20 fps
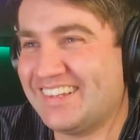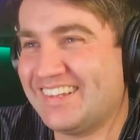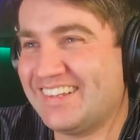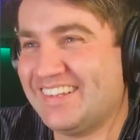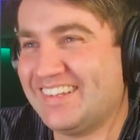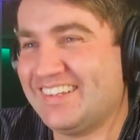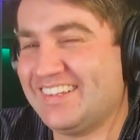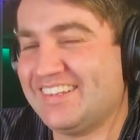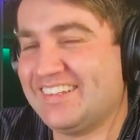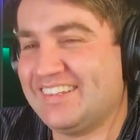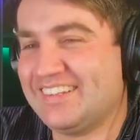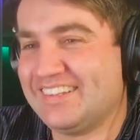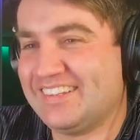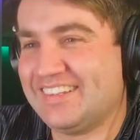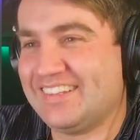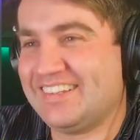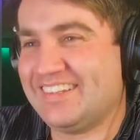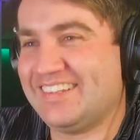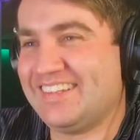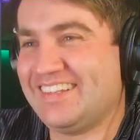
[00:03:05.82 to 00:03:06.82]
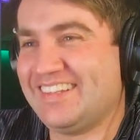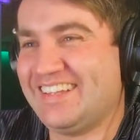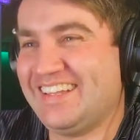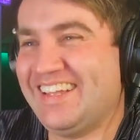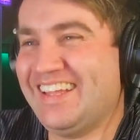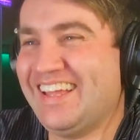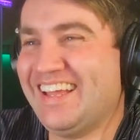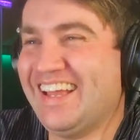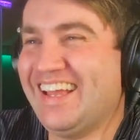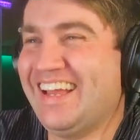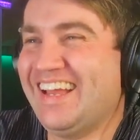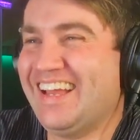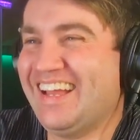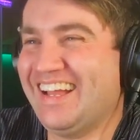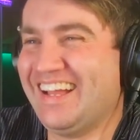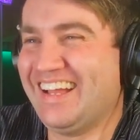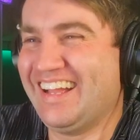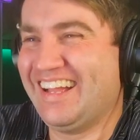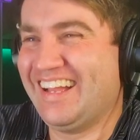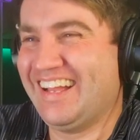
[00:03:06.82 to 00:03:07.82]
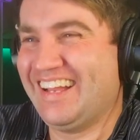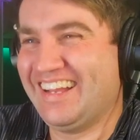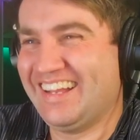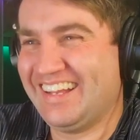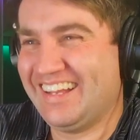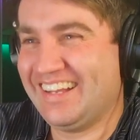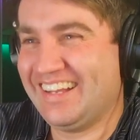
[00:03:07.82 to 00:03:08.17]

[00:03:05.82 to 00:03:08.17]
[no speech]